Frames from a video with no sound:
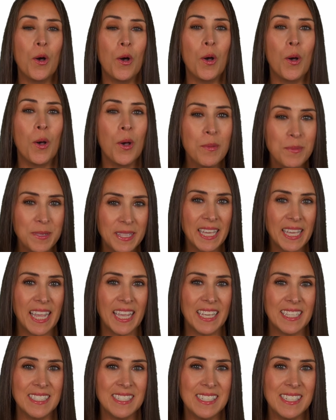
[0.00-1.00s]
all
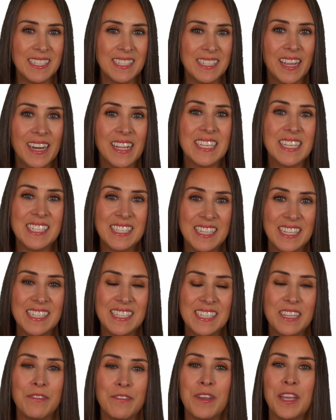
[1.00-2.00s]
plans, and
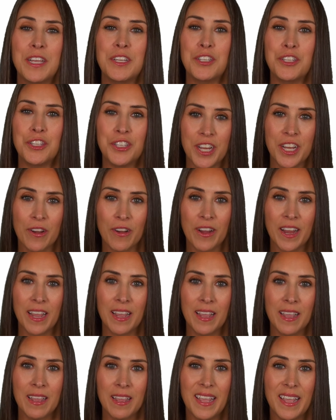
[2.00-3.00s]
extensive
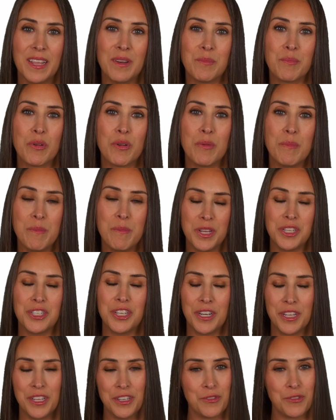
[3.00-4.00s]
sharing and
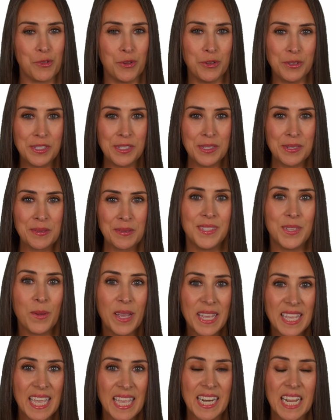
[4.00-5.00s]
permission controls. So
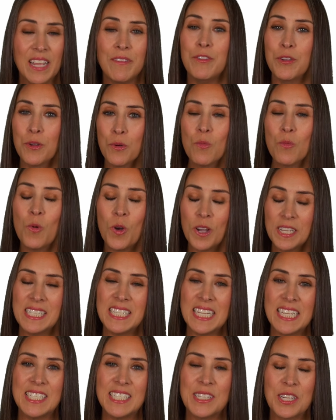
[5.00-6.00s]
again, if you're
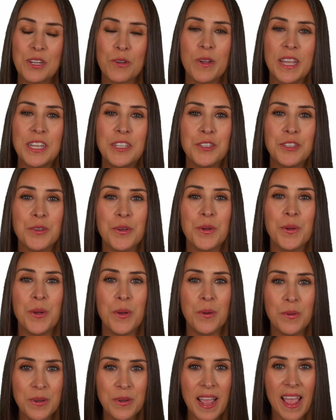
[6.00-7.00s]
wanting to create your
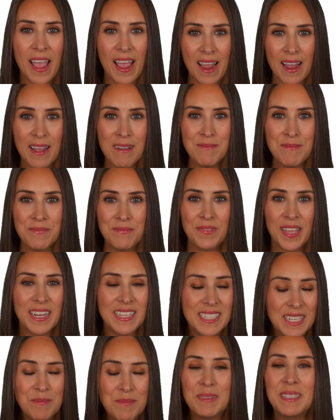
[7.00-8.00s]
own app that
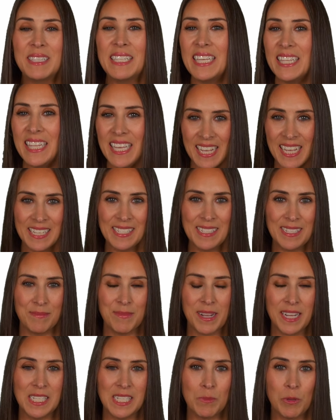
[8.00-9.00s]
is completely
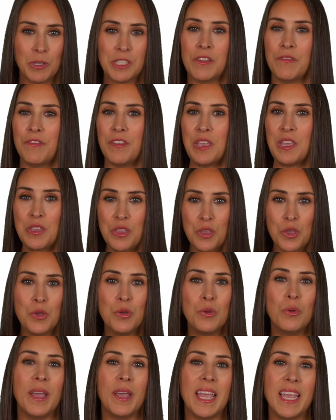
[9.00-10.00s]
customizable to fit
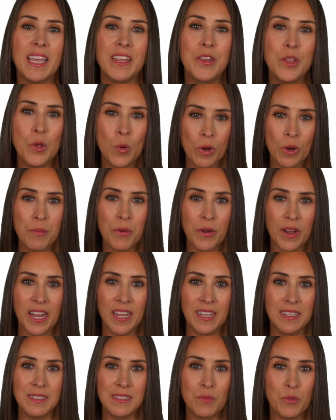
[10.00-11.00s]
you and your
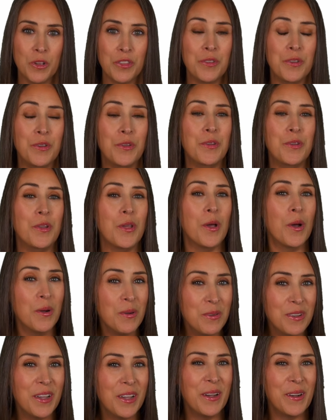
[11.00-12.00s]
brand with
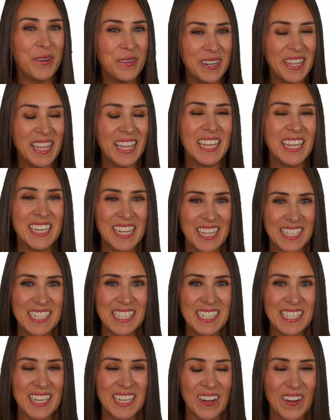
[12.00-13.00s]
no coding
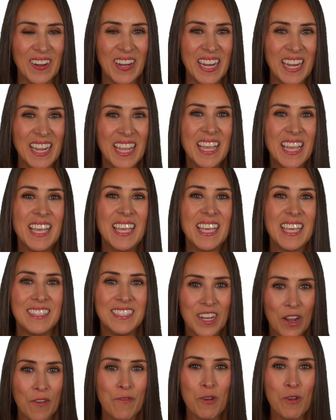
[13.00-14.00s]
necessary,
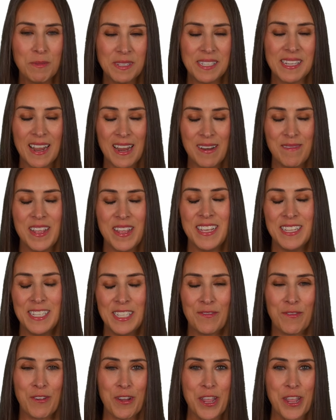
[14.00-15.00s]
Jotform Sign
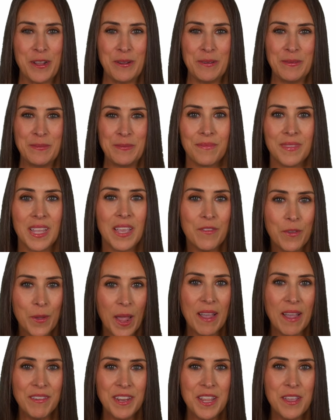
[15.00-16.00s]
is for you. If you
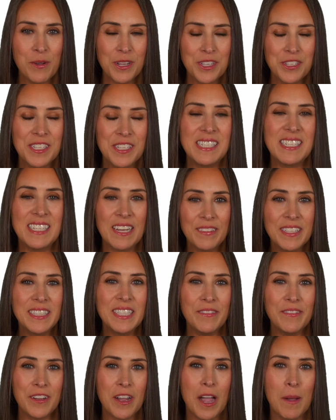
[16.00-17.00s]
have any questions,
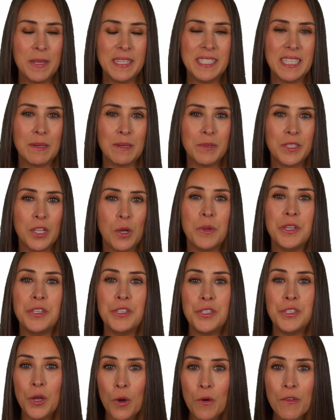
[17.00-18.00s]
definitely leave a comment down below,
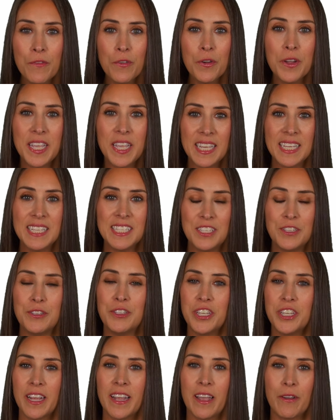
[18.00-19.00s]
but don't forget to
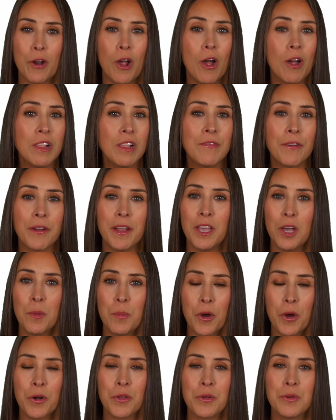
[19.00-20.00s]
check out all of our help
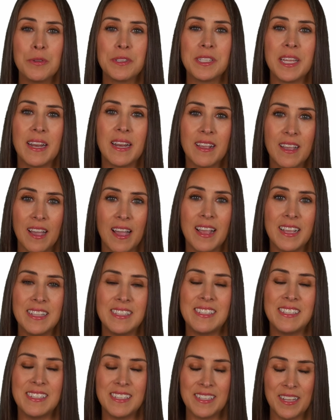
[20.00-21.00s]
articles and
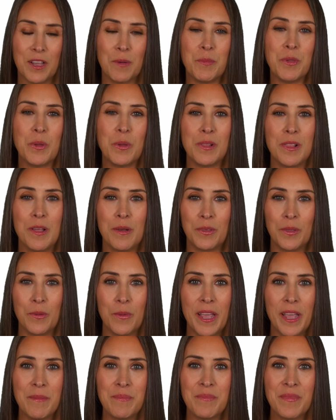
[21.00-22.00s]
guides to help you along the
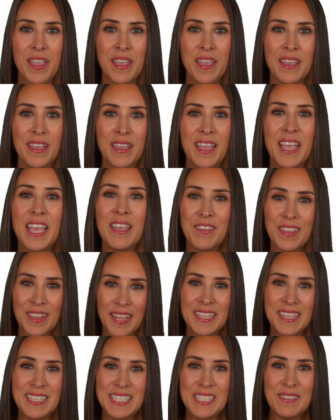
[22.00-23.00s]
way. If you
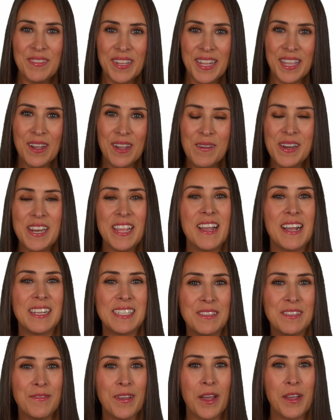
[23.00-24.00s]
like this video and you got
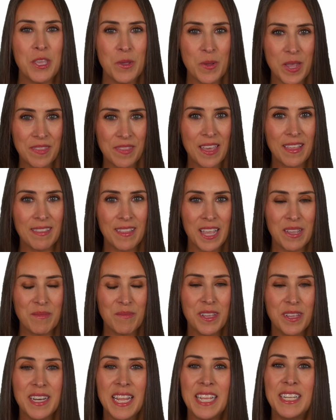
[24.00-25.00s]
some value, hit that like
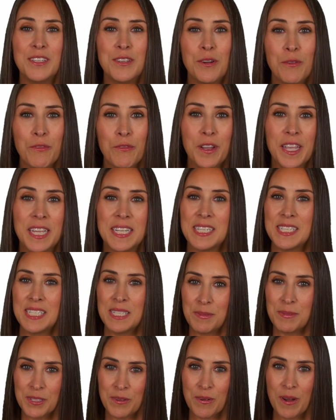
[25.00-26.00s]
button, and don't forget to
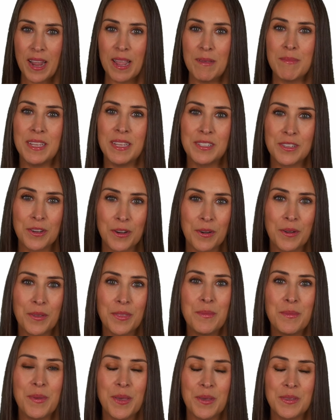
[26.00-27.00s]
subscribe and turn on
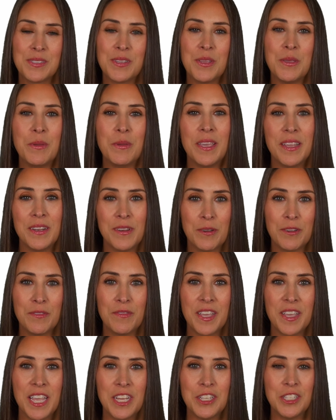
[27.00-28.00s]
the bell so you get
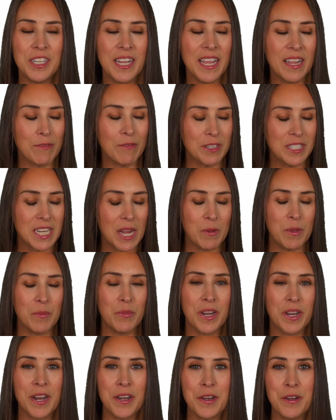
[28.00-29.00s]
notification every time we
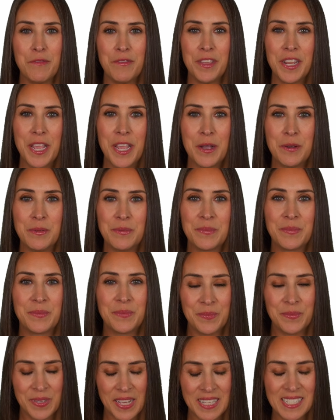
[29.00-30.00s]
put out a new video.
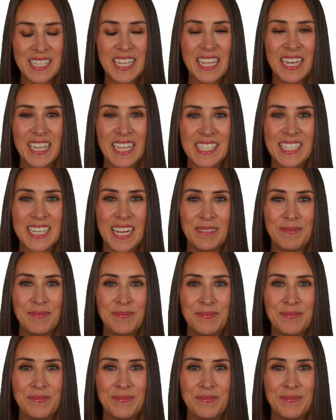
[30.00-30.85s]
I'll see you next time.